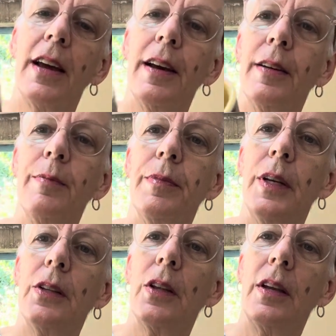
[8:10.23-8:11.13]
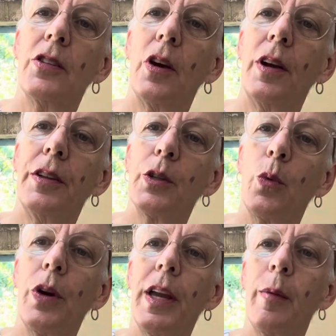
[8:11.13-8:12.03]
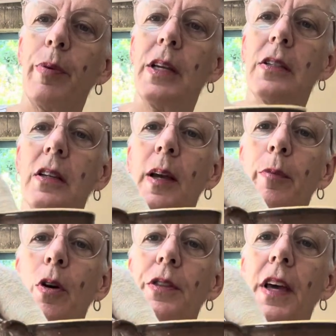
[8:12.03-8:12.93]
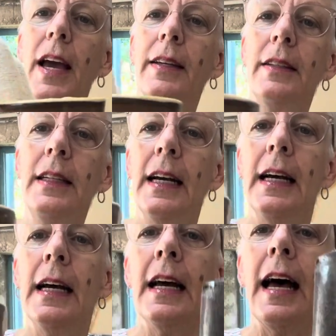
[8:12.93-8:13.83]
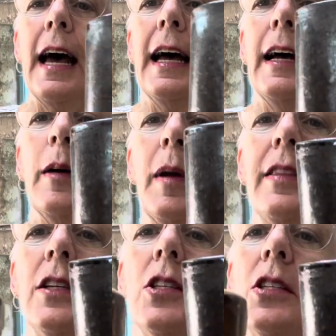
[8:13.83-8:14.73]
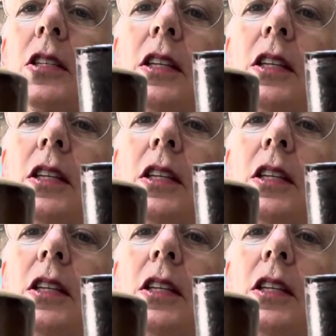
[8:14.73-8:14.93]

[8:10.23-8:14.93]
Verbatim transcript: Um, it, it's, a, it's a working piece because I broke the handle. Uh, and this is the